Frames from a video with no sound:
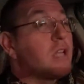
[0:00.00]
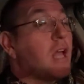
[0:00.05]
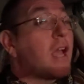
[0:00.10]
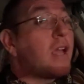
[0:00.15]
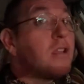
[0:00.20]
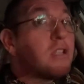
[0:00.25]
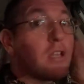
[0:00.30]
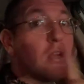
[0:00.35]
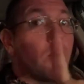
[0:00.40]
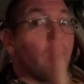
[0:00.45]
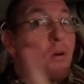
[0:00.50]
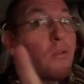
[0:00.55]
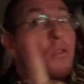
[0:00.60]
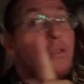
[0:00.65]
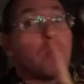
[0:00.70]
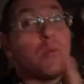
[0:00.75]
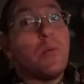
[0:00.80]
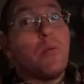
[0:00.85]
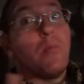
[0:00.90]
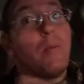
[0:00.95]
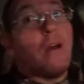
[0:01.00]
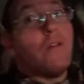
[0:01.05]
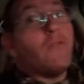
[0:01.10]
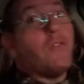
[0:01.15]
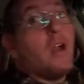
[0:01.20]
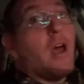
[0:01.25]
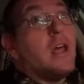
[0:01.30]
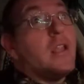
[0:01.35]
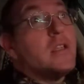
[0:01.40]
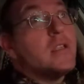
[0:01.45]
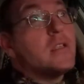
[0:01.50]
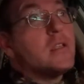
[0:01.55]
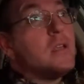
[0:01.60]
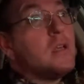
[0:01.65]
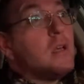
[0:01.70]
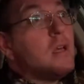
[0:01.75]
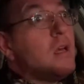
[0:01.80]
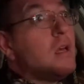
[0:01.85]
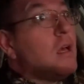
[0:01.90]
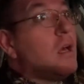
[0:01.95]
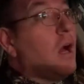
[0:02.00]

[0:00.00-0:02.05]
And I consider both those people my friends.